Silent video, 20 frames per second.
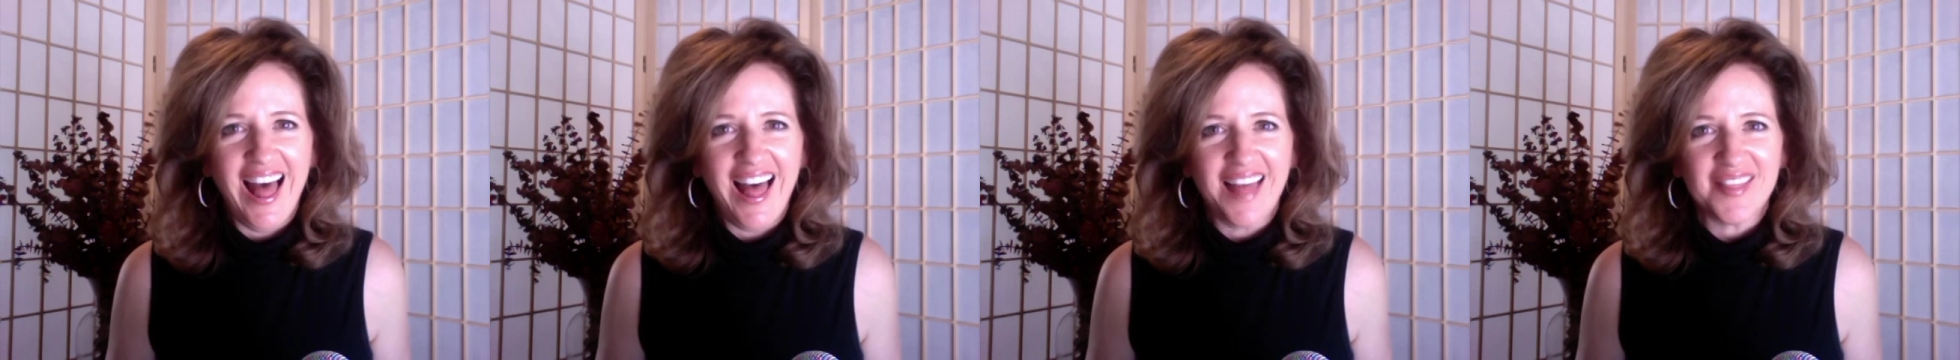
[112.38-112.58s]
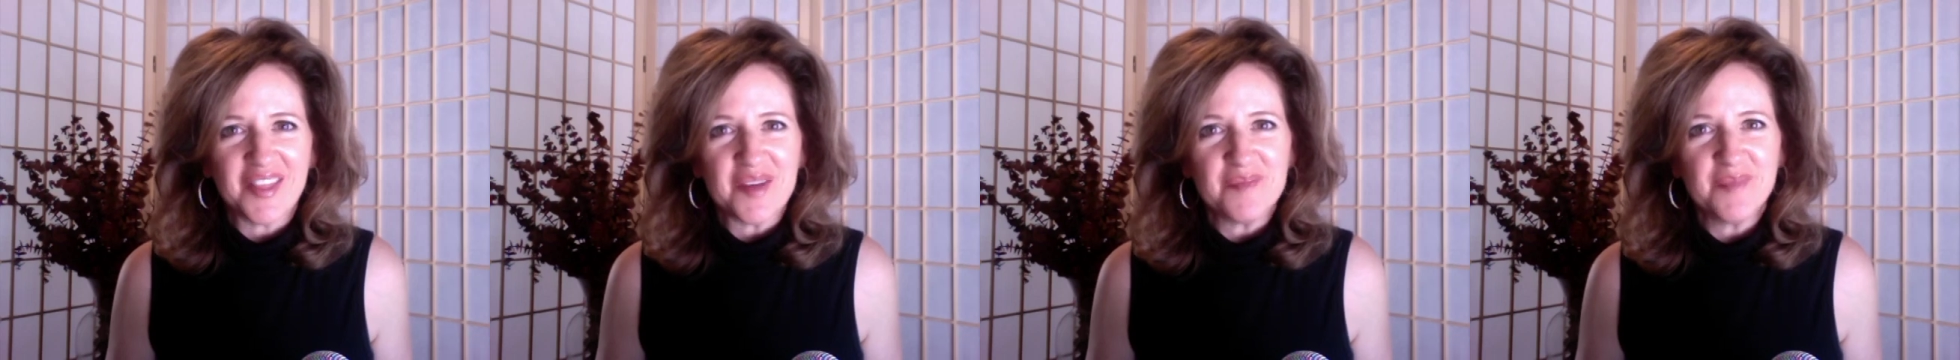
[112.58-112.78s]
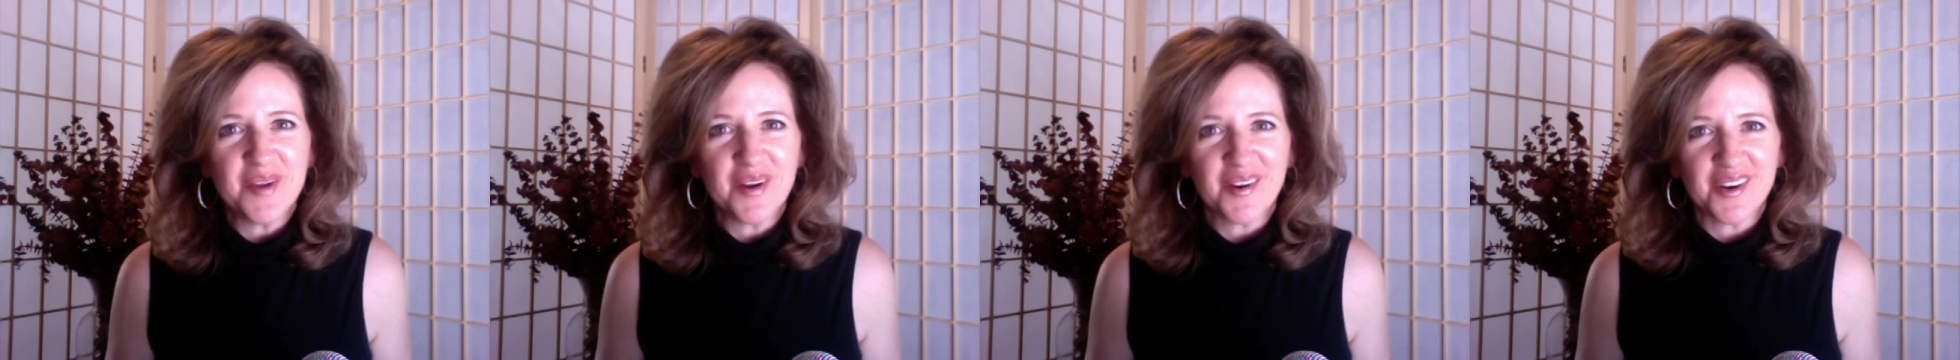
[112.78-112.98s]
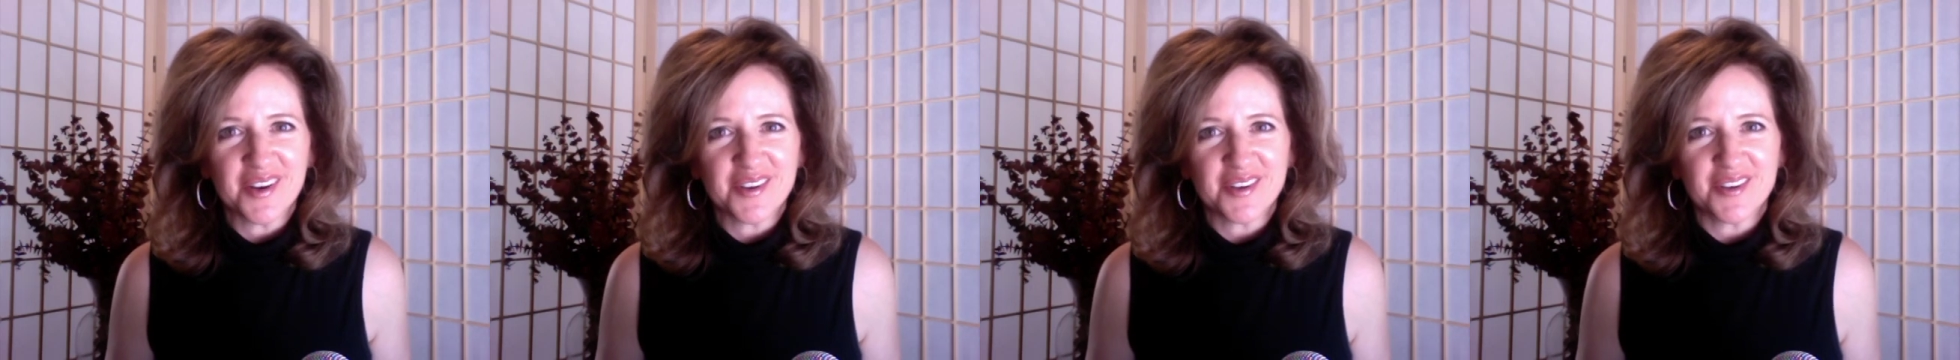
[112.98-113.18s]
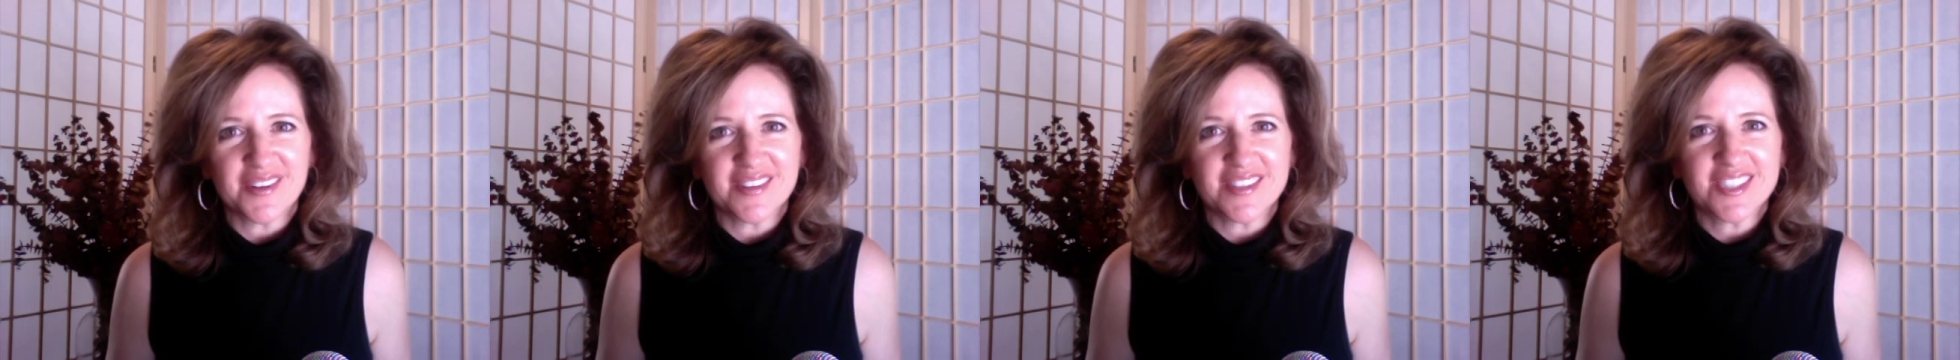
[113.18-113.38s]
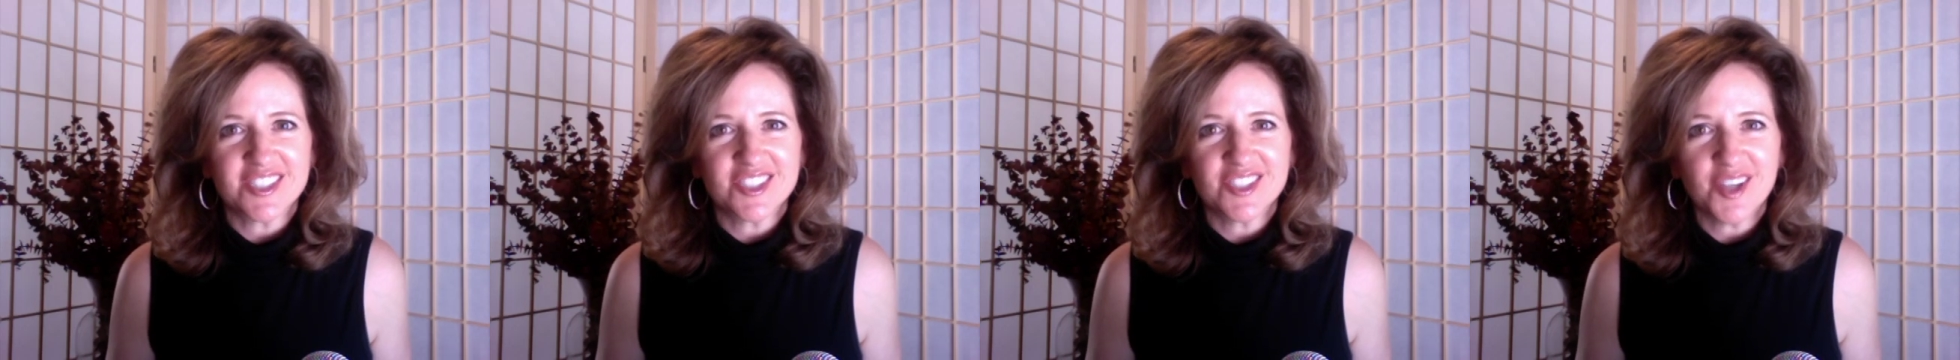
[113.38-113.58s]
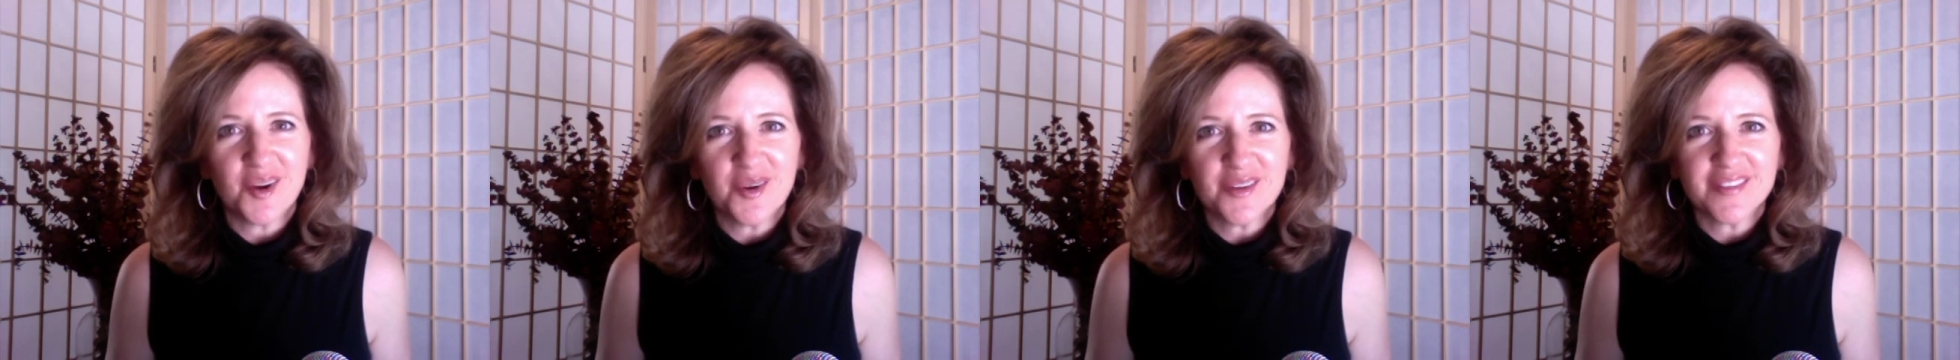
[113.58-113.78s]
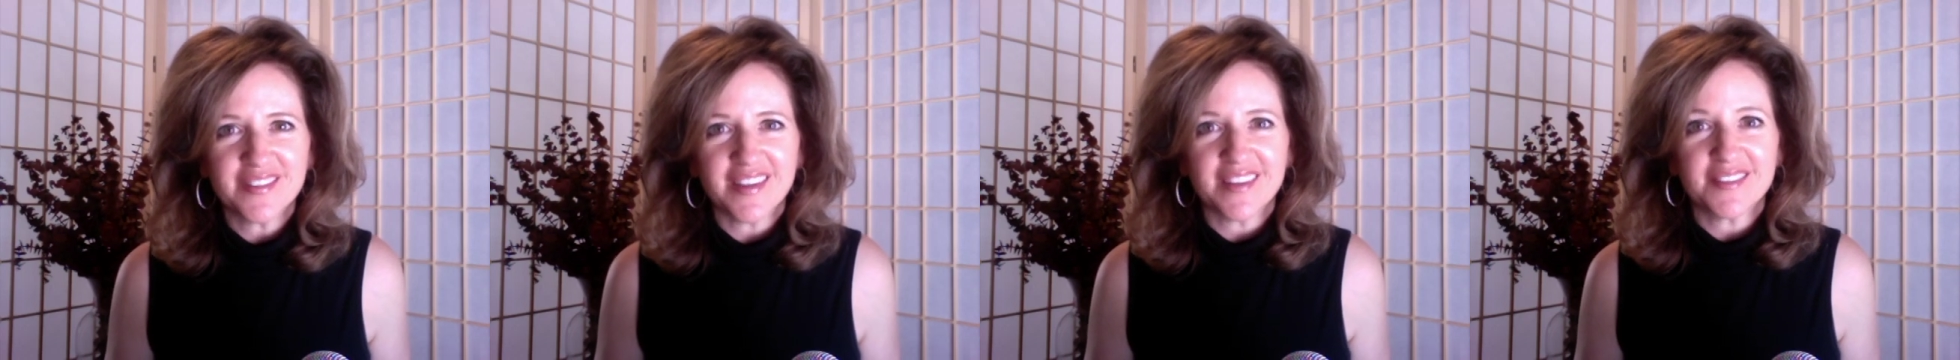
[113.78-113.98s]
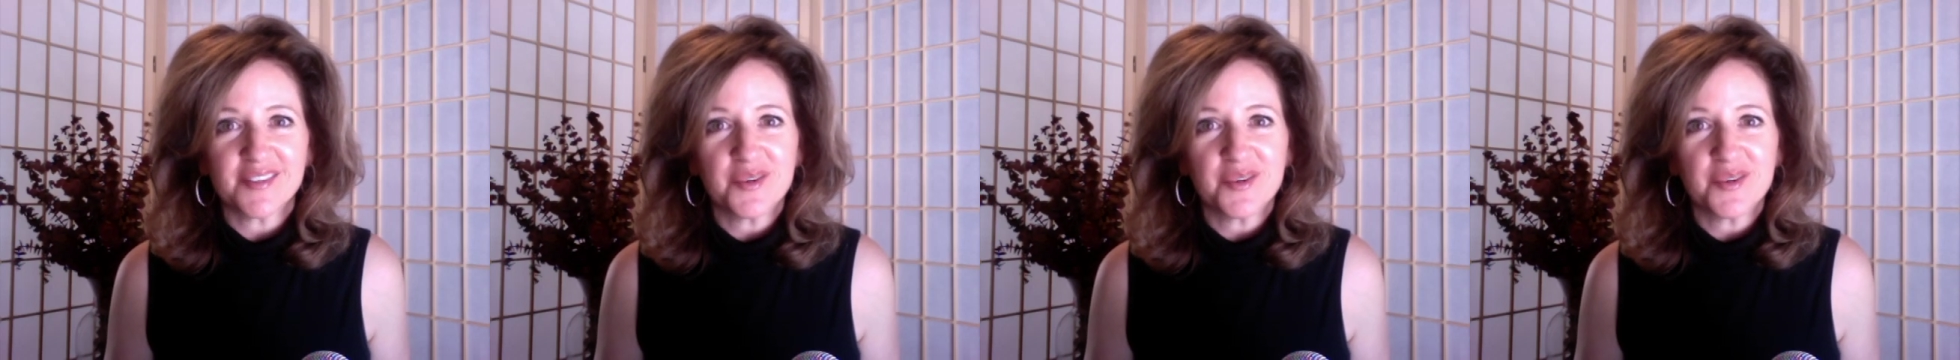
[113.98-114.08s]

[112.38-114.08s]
The miracle shows us